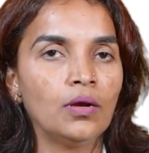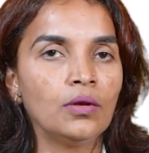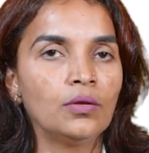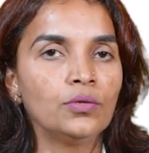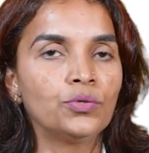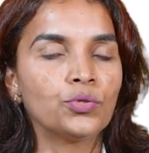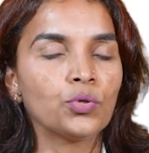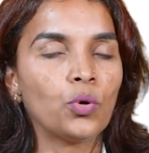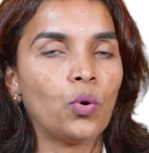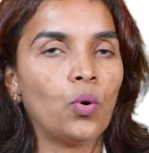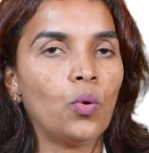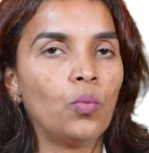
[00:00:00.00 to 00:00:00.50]

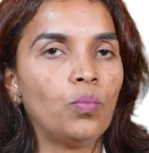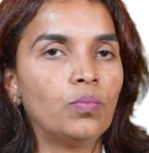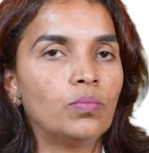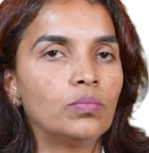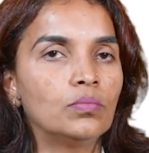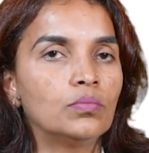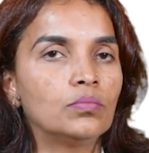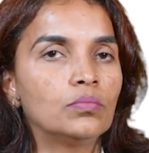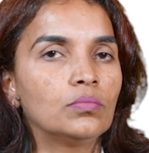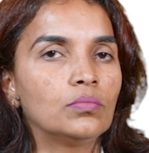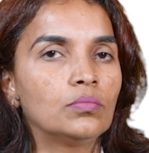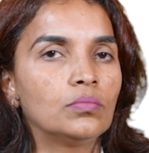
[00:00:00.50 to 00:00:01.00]
So
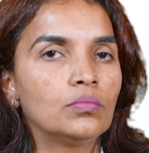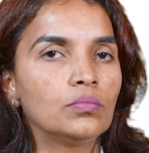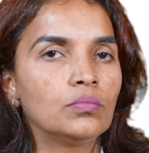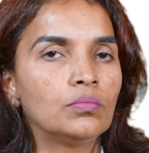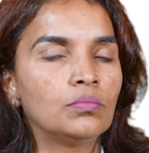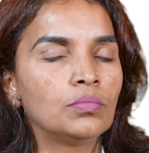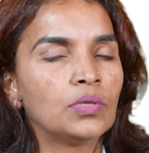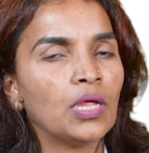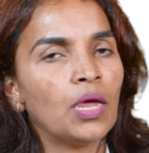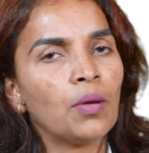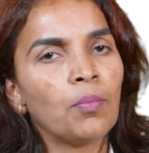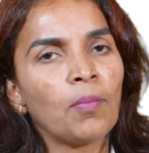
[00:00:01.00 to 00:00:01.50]

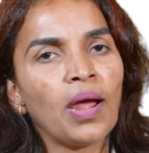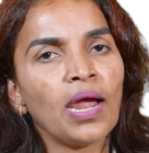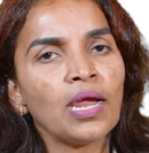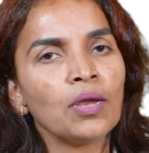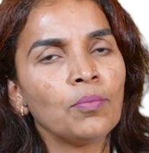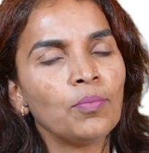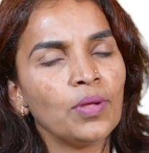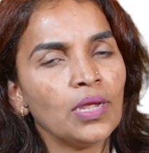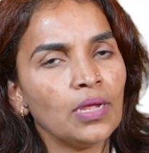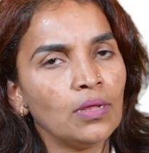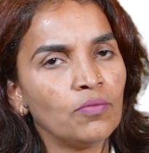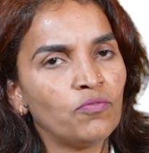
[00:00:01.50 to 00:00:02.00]
there
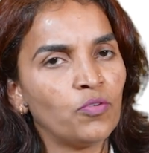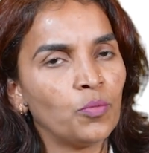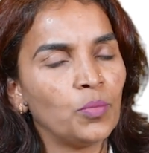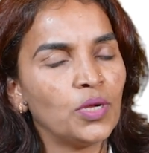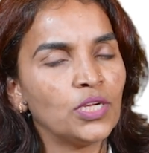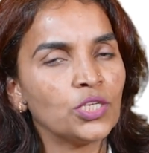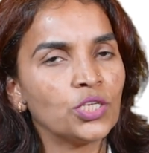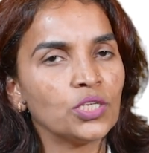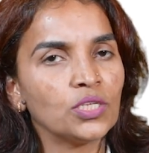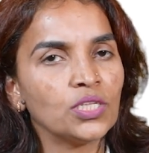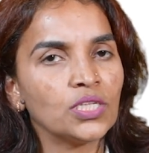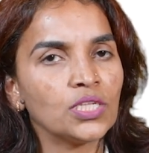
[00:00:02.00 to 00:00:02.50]
might be
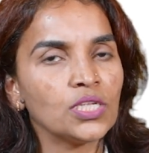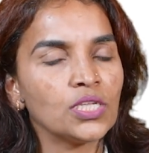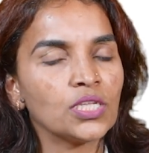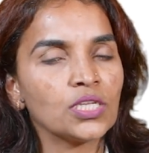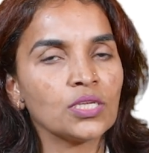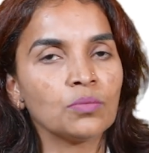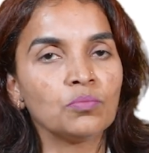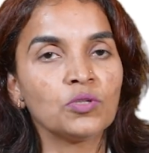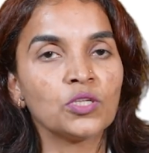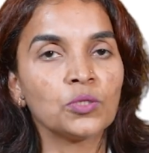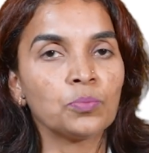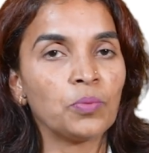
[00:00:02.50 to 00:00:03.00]
information
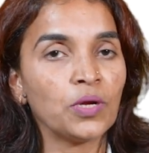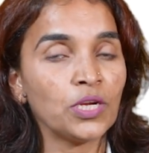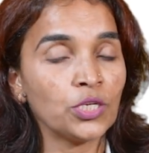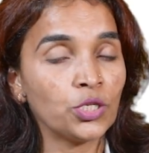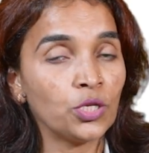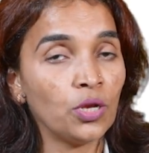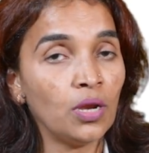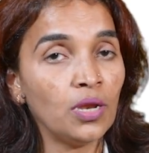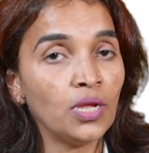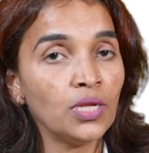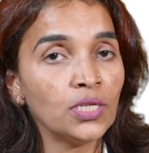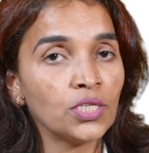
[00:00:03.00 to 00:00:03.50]
system
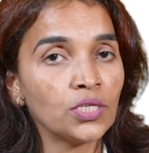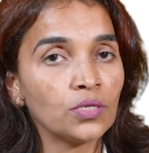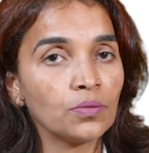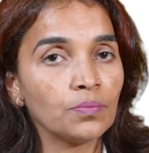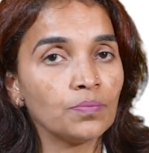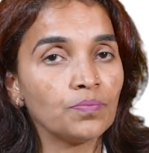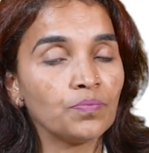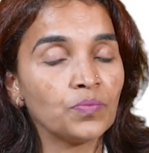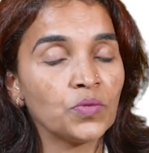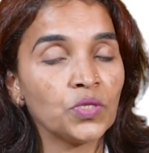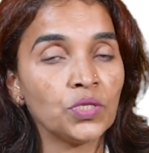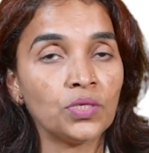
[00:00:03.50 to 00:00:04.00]
specialist,
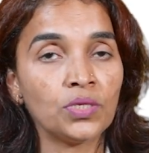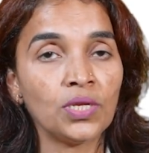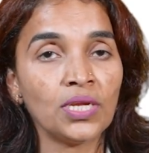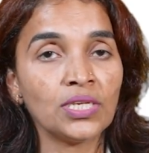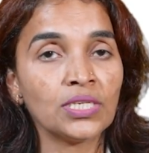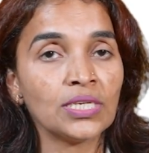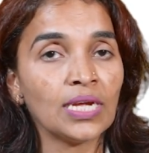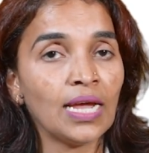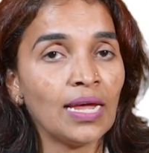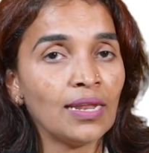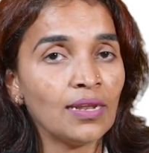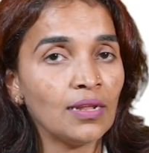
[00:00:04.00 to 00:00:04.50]

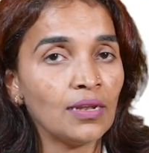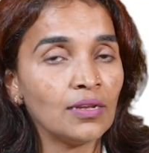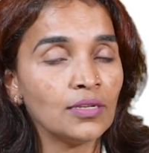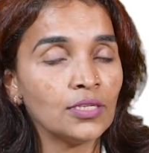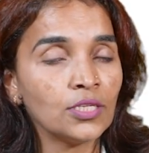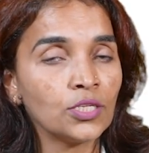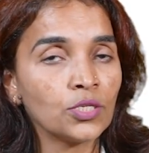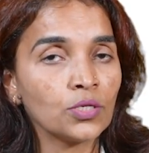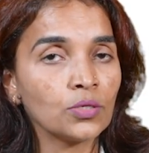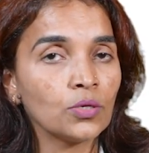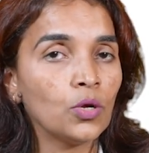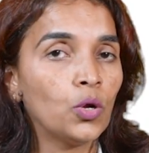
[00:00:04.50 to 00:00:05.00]
data
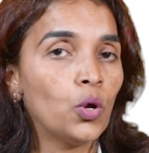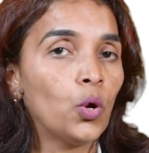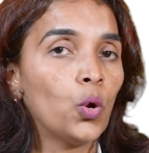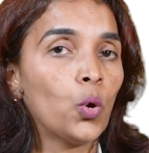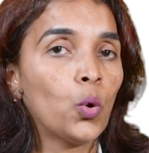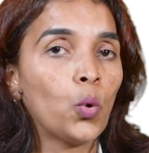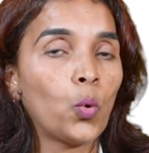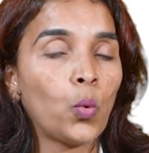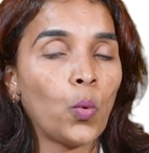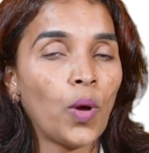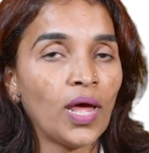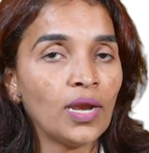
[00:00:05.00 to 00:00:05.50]
analyst,
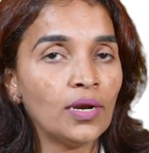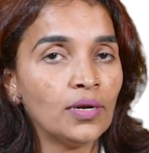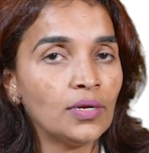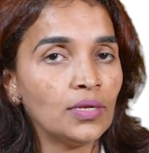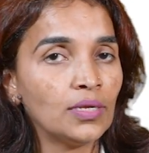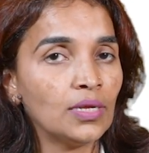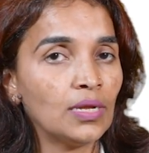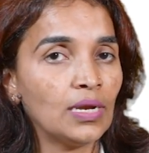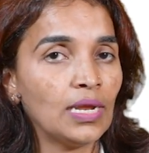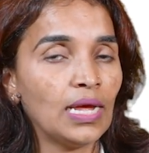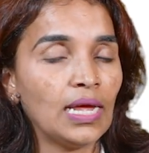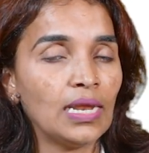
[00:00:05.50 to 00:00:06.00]

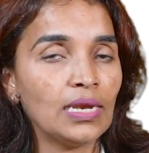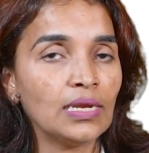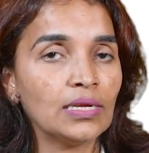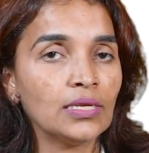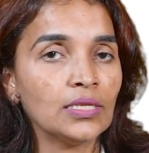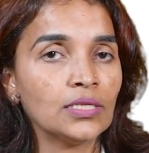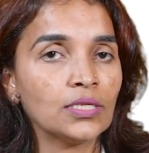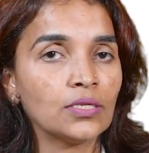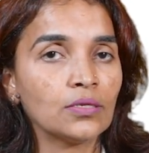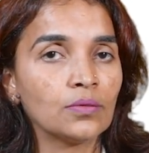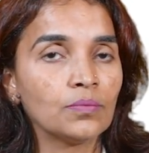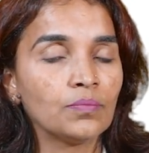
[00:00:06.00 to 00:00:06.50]
quality
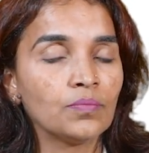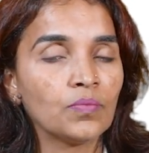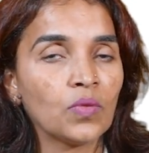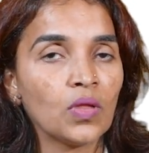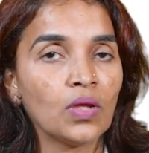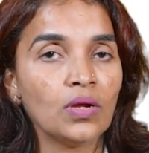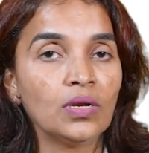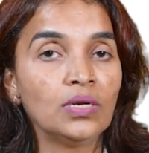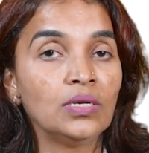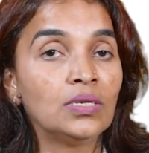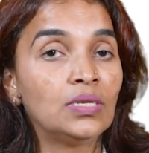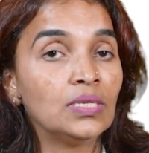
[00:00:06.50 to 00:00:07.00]
analyst,
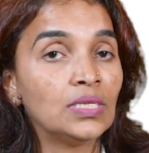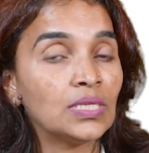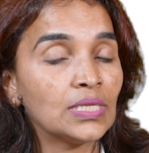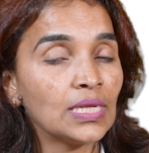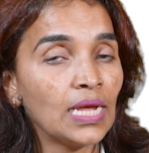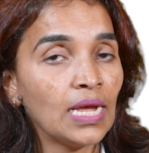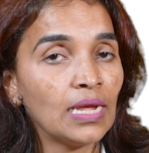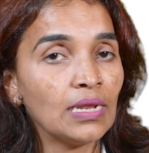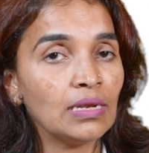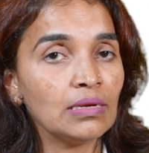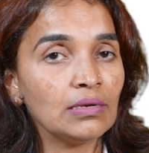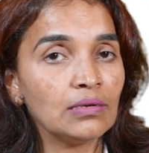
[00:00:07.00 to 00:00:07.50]

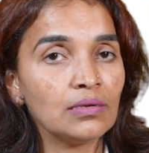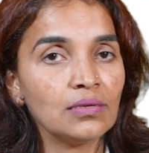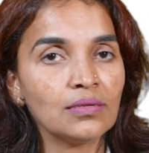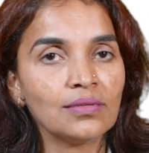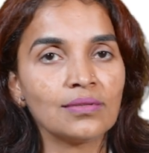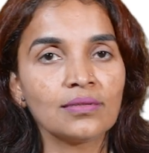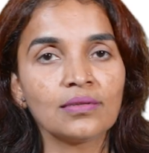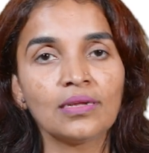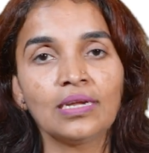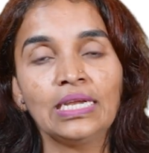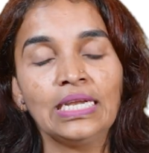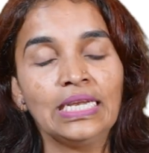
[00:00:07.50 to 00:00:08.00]

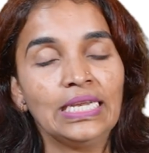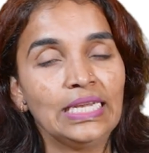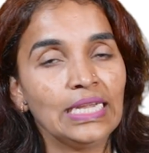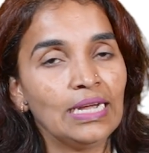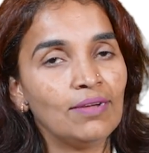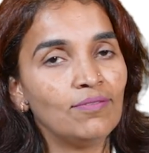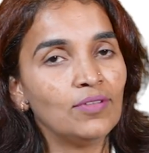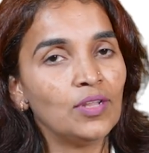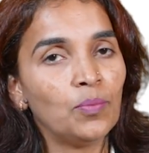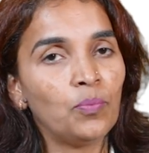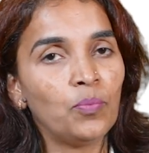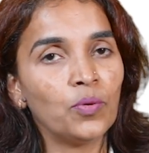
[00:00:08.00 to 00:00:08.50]
designers,
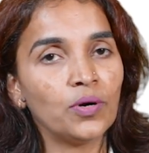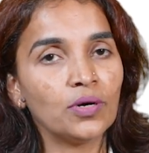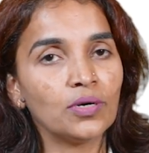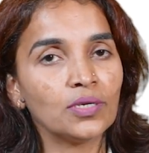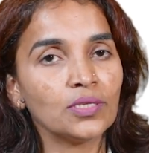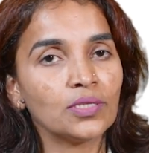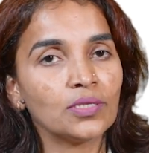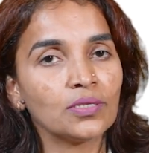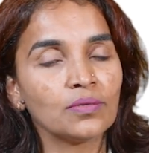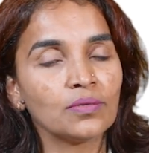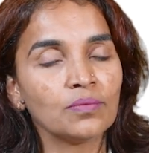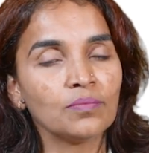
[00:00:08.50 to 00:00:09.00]

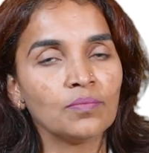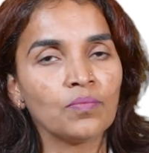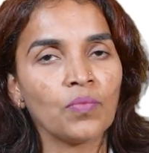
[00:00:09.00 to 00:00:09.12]
developers.